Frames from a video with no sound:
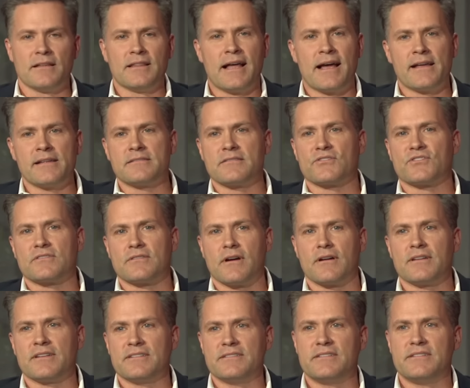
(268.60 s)
the Lions are
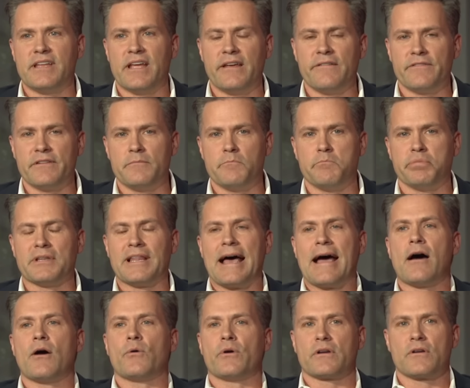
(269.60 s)
starting David
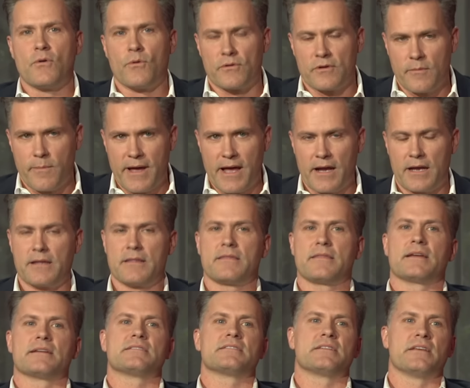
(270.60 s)
Blau at quarterback on
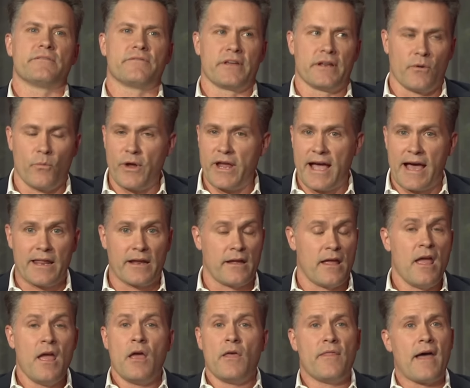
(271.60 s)
Thanksgiving. We got to
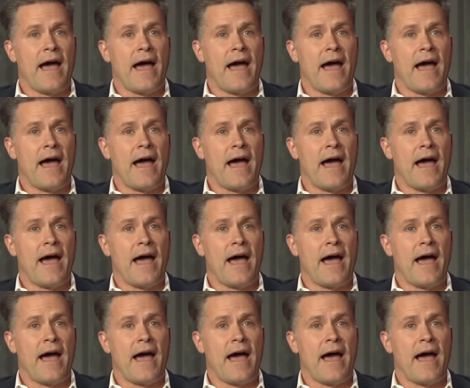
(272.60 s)
get.